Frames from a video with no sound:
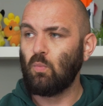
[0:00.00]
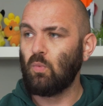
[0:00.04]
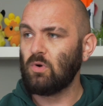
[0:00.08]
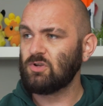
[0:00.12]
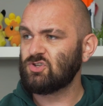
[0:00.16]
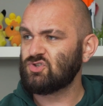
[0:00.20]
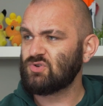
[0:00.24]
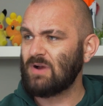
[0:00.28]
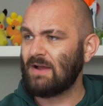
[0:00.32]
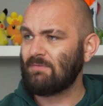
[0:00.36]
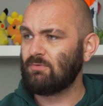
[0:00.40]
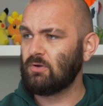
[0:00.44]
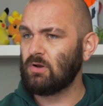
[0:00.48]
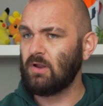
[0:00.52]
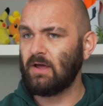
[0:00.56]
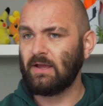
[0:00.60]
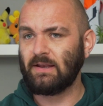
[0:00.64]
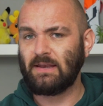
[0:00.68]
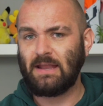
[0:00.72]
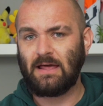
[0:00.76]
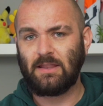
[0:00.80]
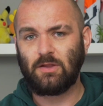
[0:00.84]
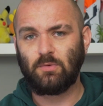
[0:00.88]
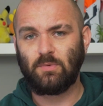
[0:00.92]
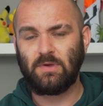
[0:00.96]
What's travel like
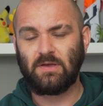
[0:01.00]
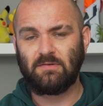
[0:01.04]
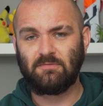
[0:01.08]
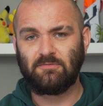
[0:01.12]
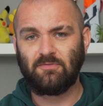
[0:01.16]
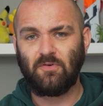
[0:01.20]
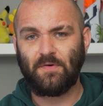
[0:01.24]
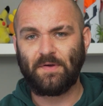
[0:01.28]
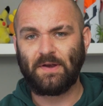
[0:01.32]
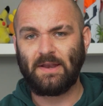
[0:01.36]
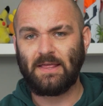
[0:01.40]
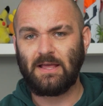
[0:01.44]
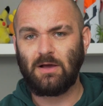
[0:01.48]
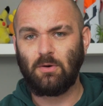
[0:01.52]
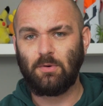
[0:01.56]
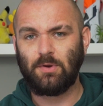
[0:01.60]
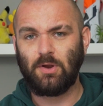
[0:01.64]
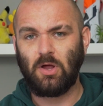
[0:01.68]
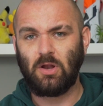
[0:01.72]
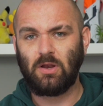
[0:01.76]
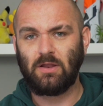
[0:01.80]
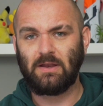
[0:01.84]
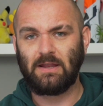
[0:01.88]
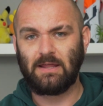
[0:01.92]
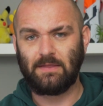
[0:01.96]
now that we can finally go on
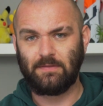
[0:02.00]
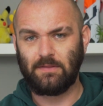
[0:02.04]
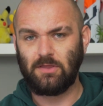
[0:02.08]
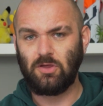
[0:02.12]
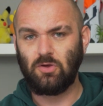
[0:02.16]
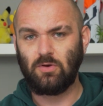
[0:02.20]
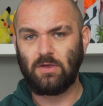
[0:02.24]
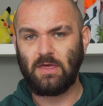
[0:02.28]
holiday in the